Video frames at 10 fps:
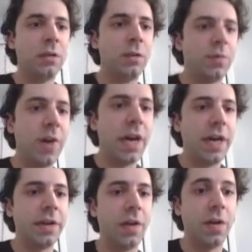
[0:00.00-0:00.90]
to
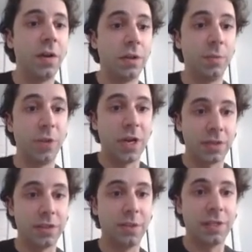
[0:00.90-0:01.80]
find all the
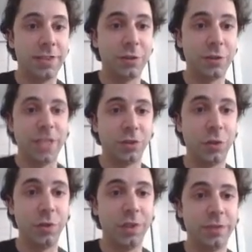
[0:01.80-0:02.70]
blocks in Scratch
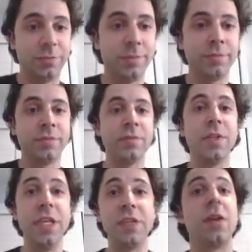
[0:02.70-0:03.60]
Junior.
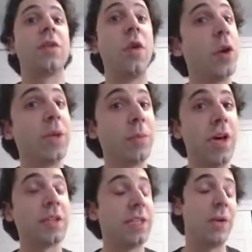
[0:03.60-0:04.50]
These are coding
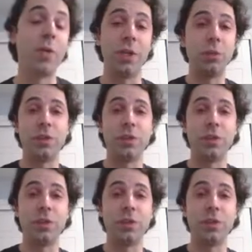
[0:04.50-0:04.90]
blocks, and when you